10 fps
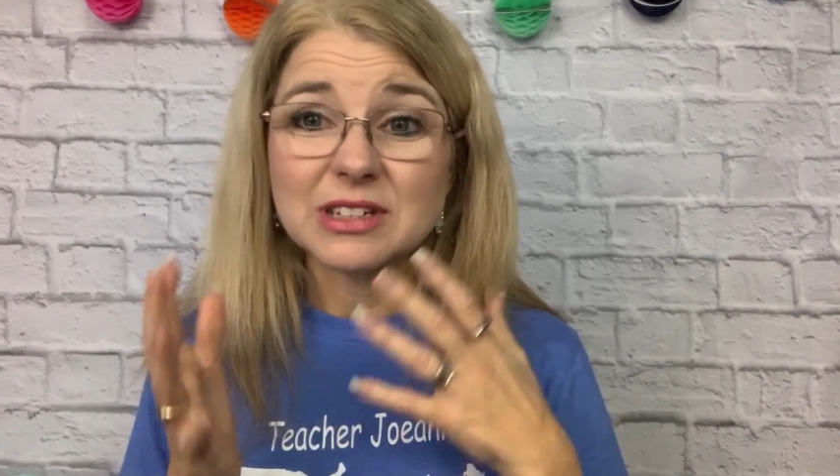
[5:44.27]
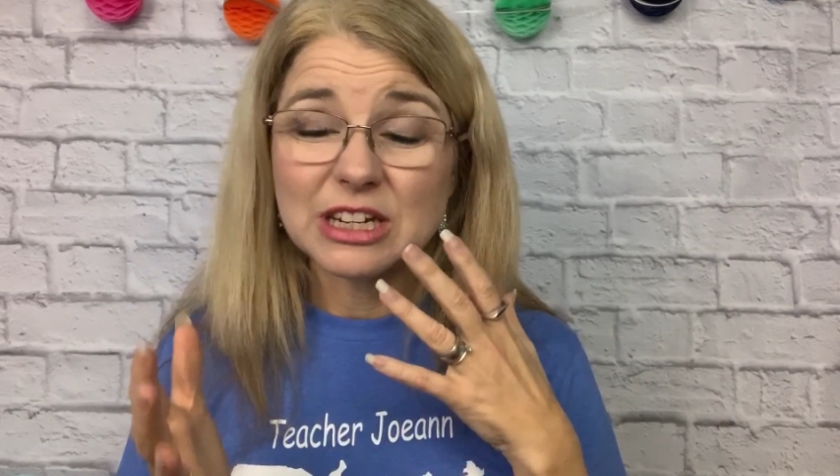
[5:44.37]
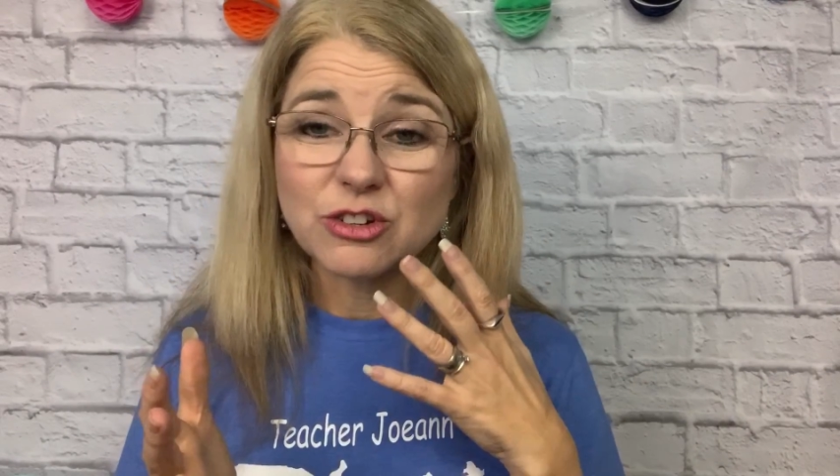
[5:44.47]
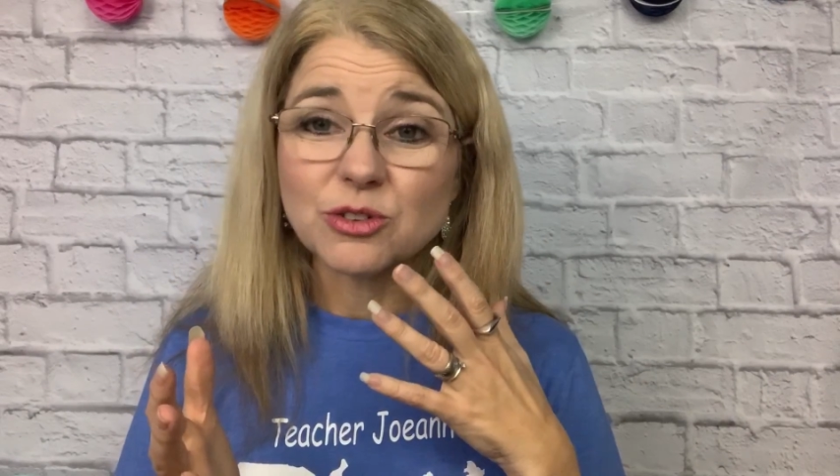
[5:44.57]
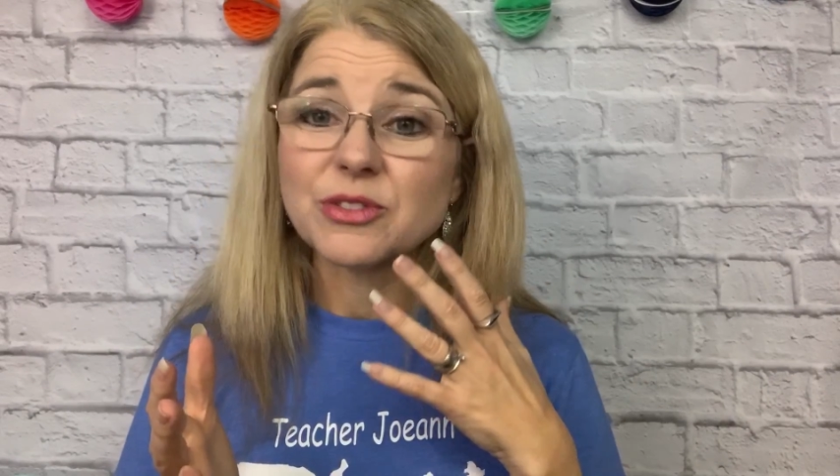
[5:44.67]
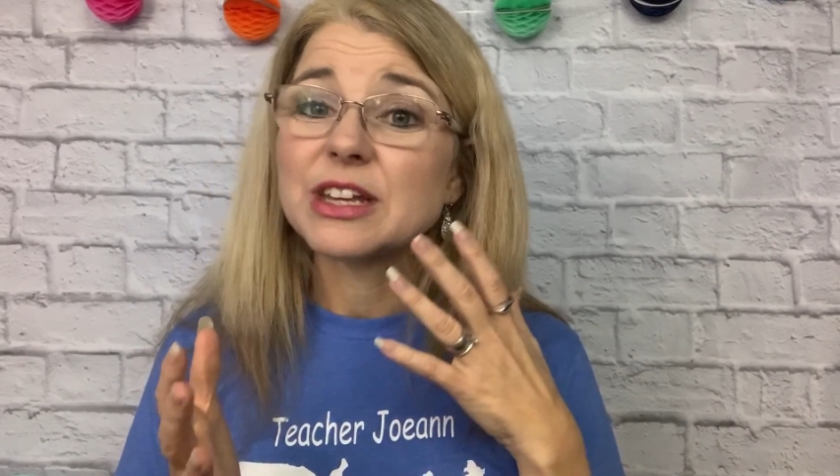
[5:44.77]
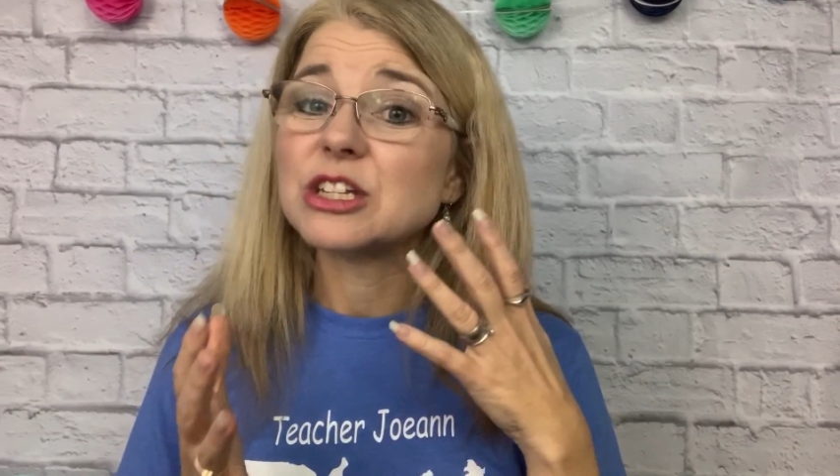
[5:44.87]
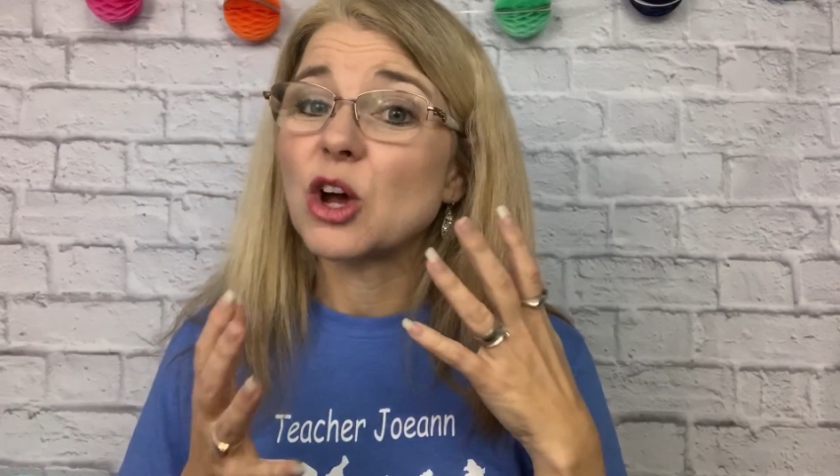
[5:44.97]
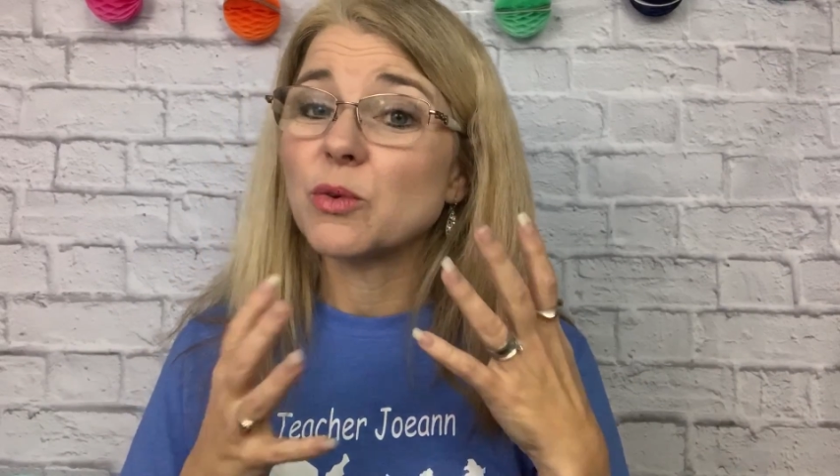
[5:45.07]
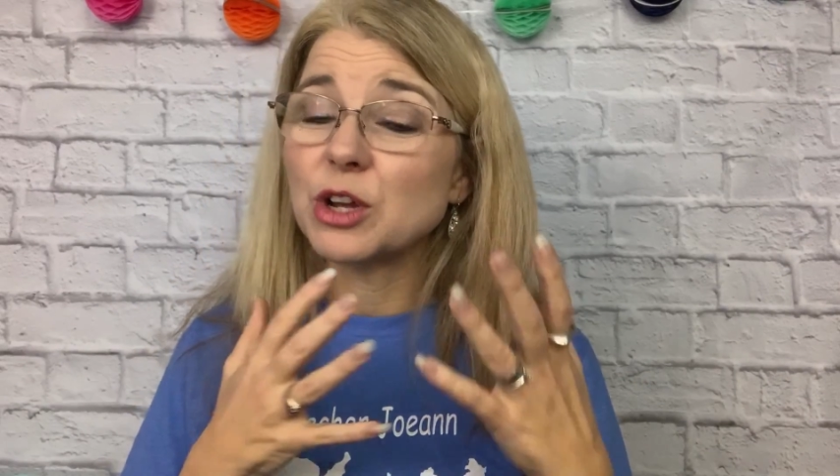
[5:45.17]
teachers
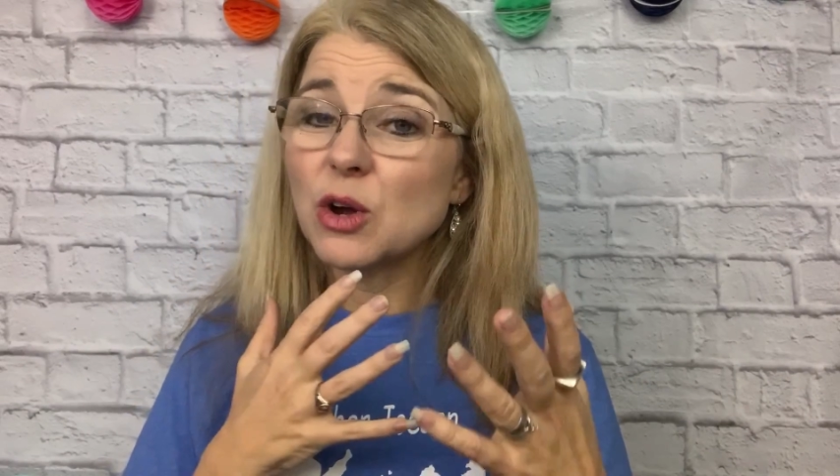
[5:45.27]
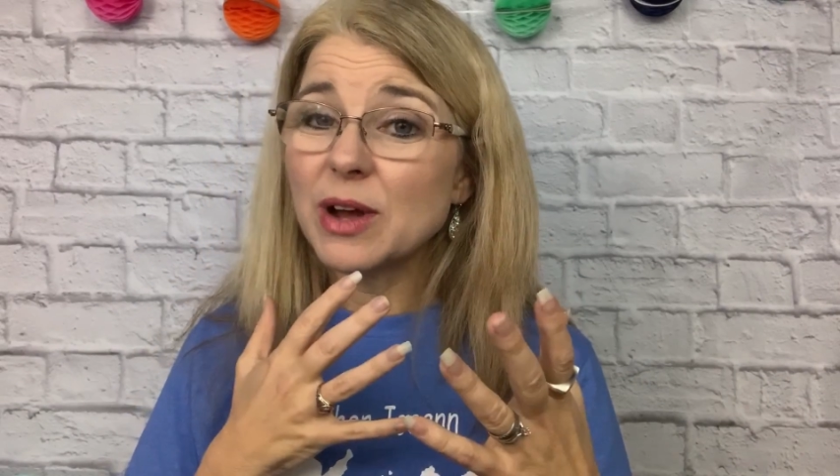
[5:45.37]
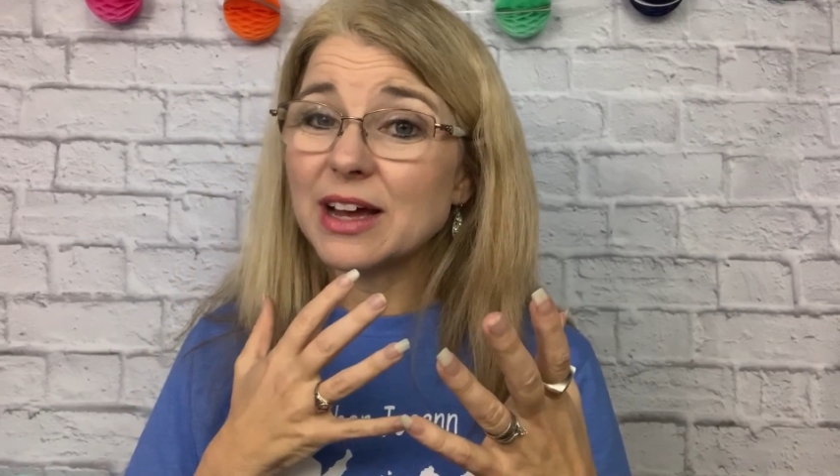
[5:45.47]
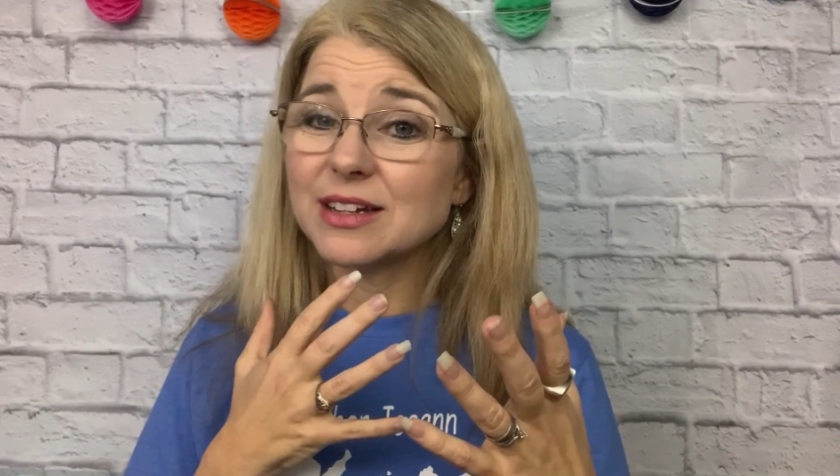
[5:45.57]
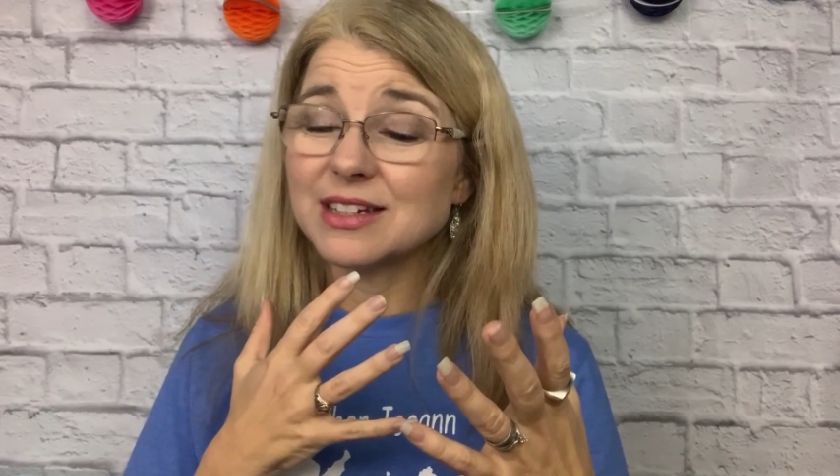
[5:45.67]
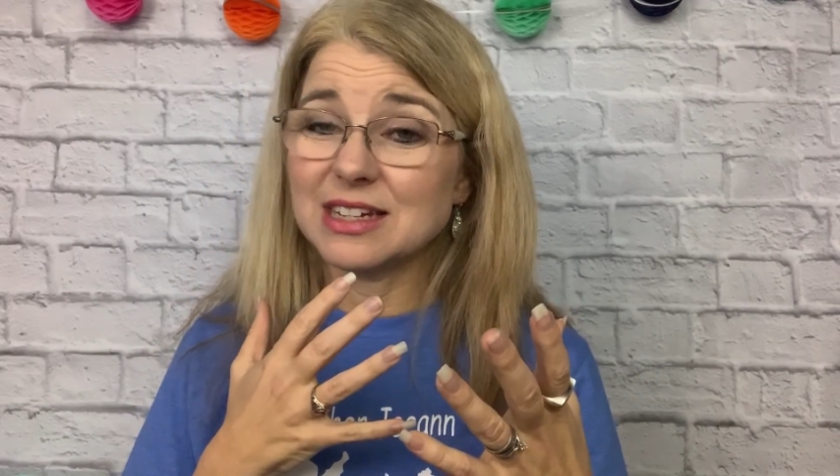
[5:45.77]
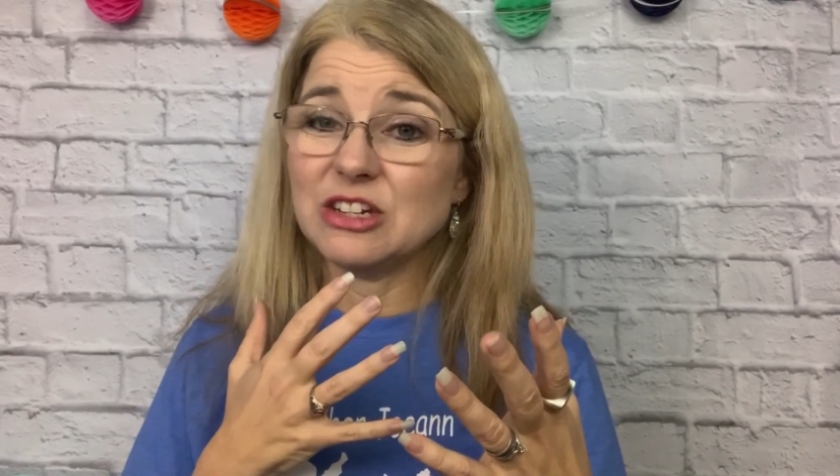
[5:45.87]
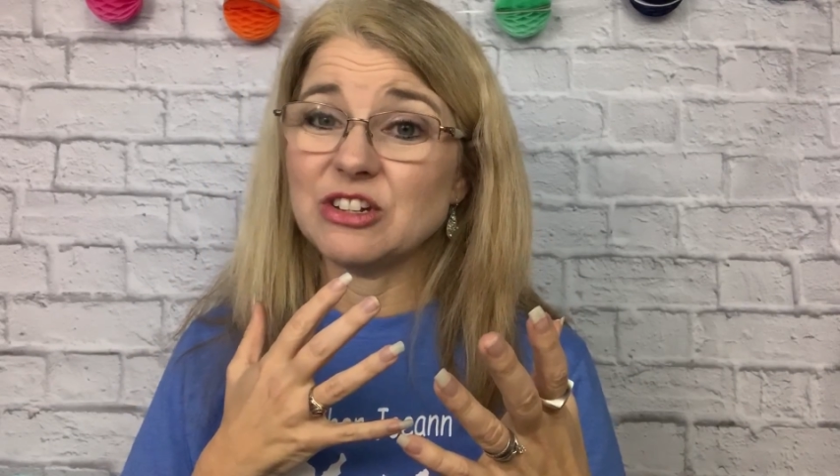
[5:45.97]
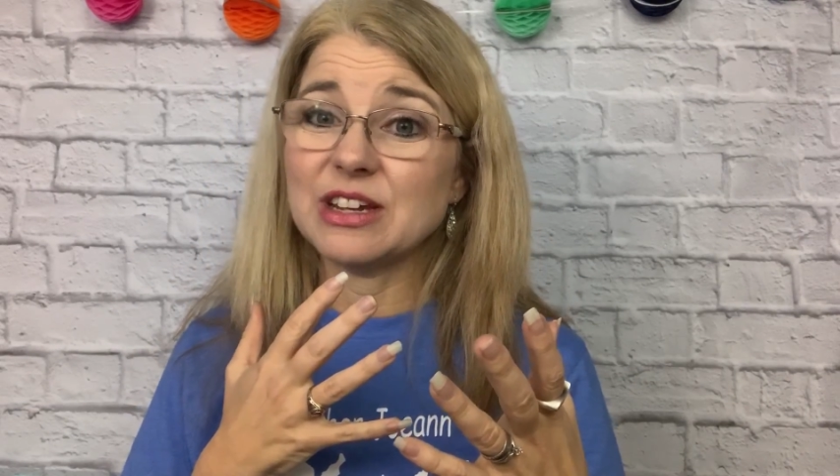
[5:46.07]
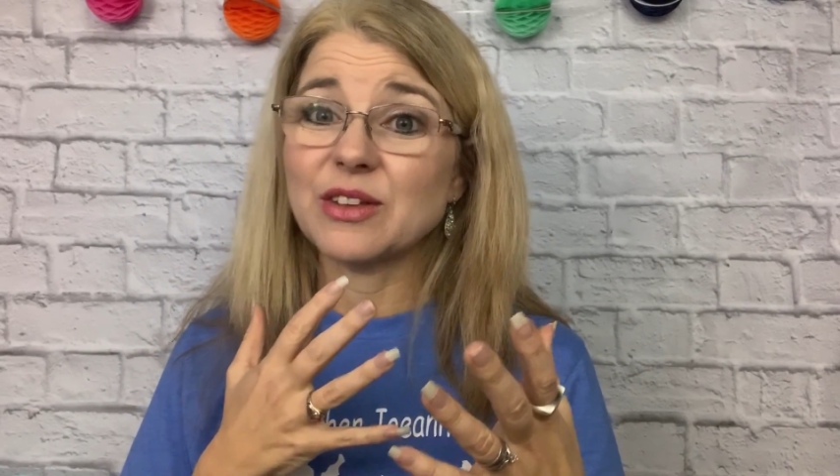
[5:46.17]
that don't know how to
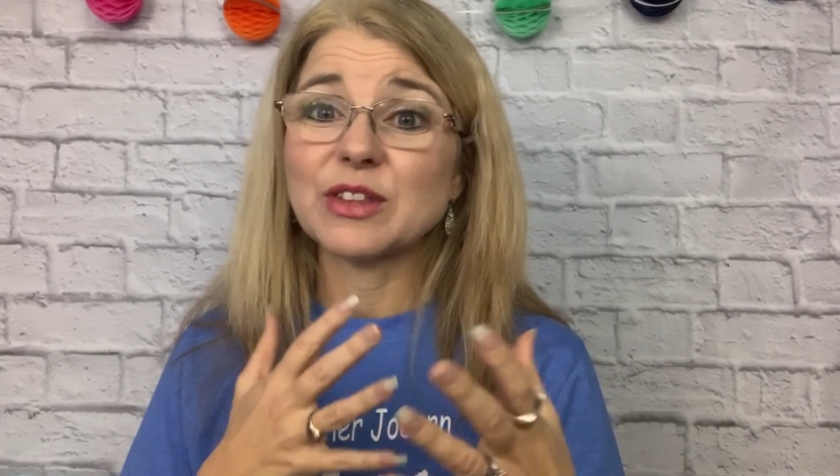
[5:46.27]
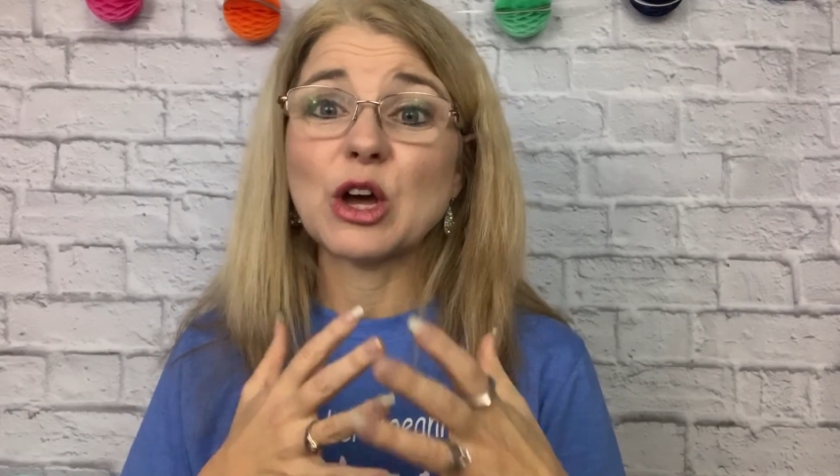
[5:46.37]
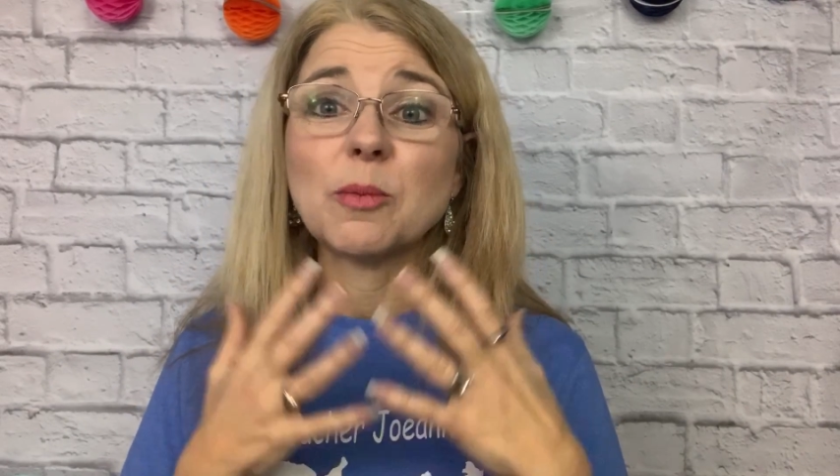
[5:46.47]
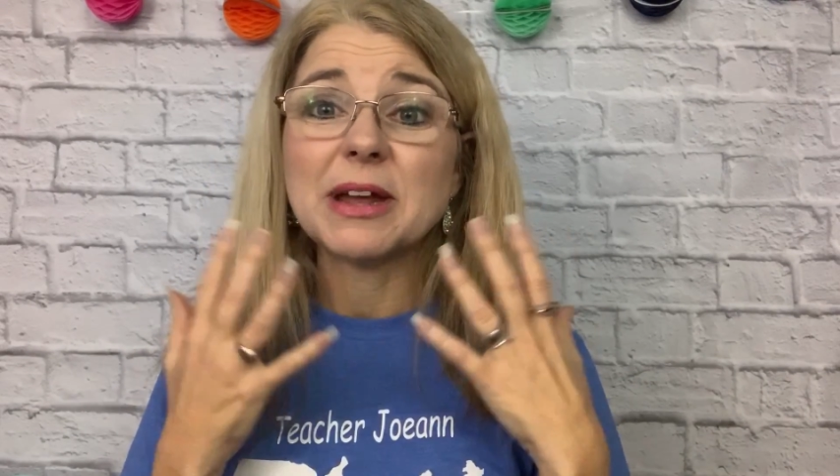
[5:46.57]
teach ESL